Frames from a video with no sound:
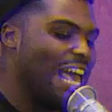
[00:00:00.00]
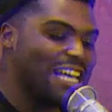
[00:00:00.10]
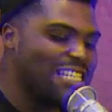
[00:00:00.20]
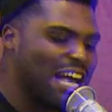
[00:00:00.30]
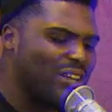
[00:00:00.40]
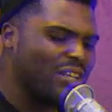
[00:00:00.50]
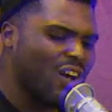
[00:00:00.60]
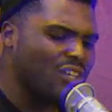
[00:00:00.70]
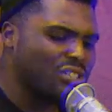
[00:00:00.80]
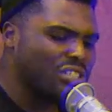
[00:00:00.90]
Exiled and
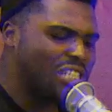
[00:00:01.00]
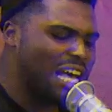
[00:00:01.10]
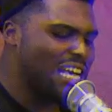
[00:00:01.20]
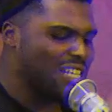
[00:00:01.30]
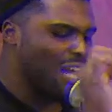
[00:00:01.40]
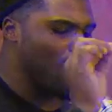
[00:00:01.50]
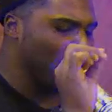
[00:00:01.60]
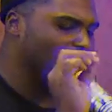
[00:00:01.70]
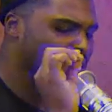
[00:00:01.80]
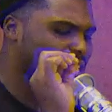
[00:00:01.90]
ostracized
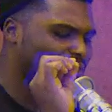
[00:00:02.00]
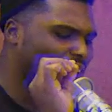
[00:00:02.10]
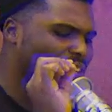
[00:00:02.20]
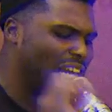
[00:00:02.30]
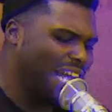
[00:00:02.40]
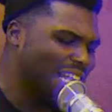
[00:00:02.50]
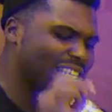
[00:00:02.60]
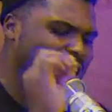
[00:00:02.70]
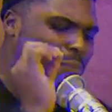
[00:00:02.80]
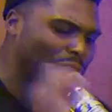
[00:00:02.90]
because of our talents
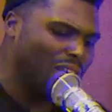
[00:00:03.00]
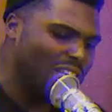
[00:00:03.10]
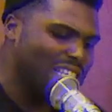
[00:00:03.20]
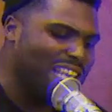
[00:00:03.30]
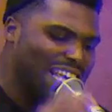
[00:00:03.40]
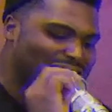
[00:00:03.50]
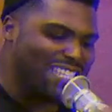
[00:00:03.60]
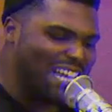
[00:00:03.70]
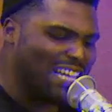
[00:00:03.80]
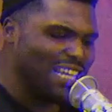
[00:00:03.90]
and abilities,
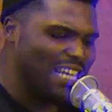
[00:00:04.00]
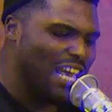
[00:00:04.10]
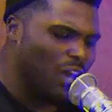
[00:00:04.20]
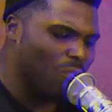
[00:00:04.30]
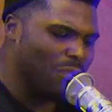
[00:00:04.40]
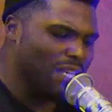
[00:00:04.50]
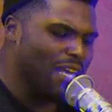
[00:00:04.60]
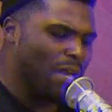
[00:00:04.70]
Stan Lee helped me